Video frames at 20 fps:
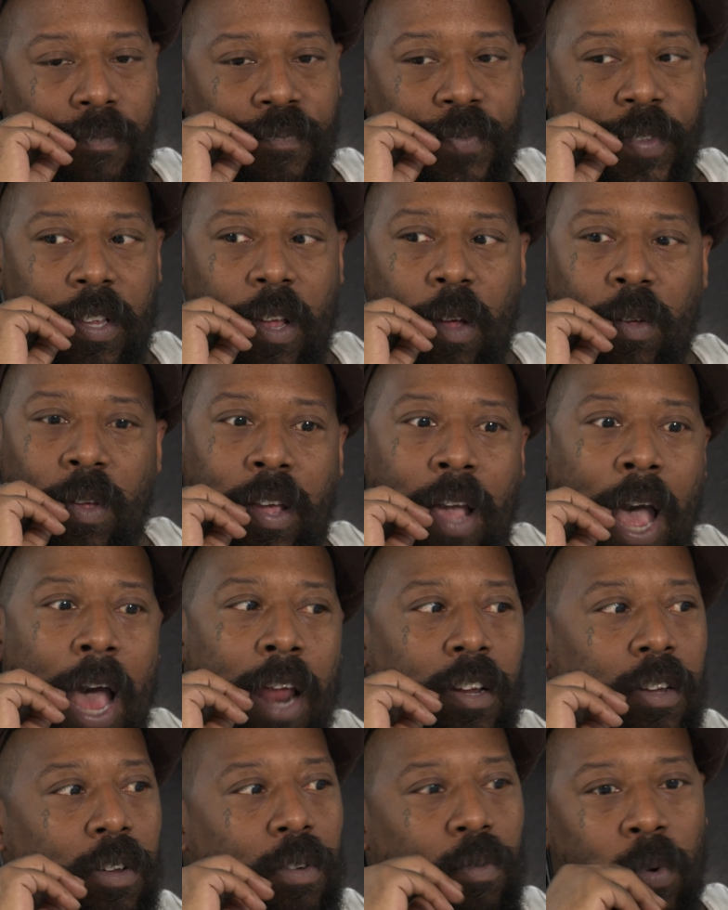So you
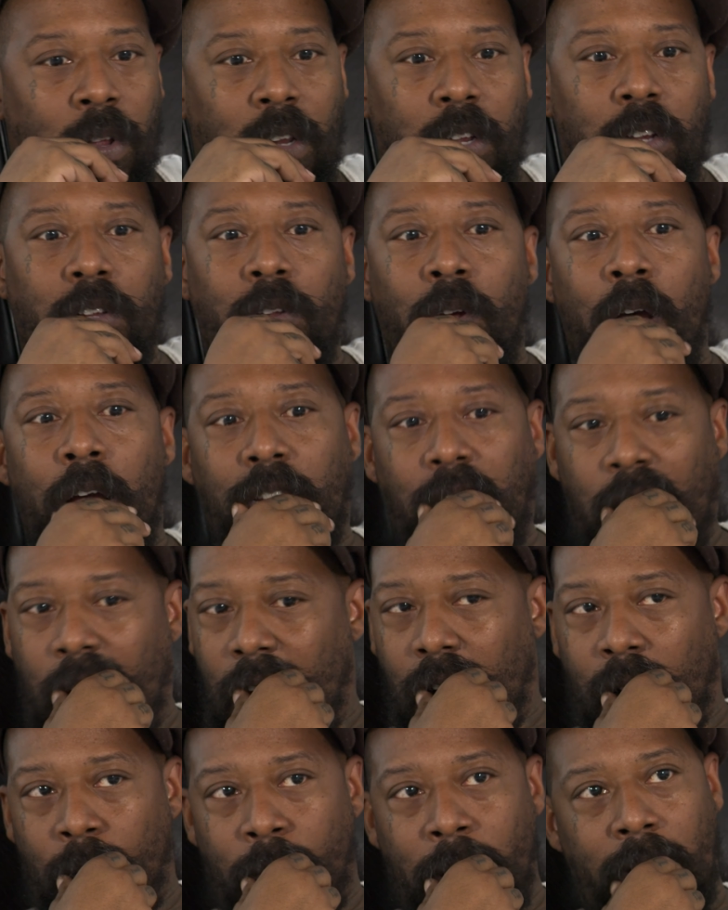got to really start
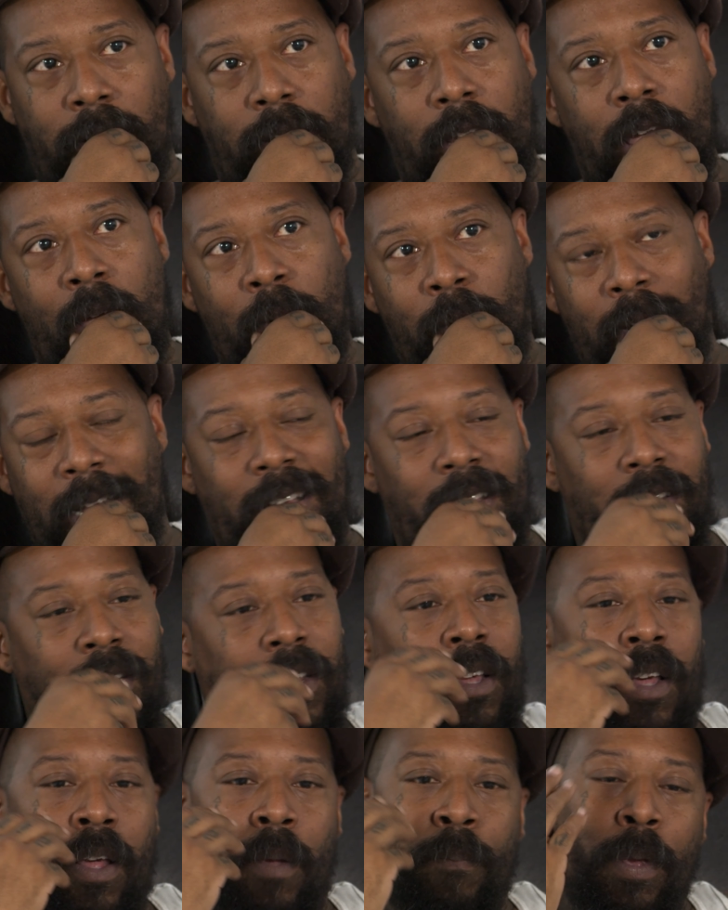thinking about that
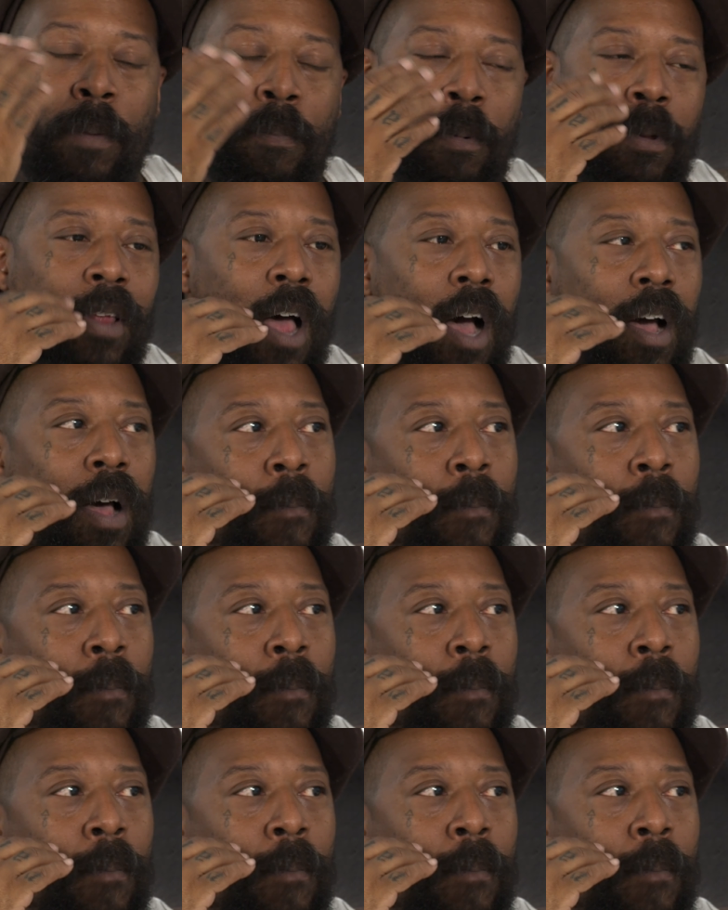because people talk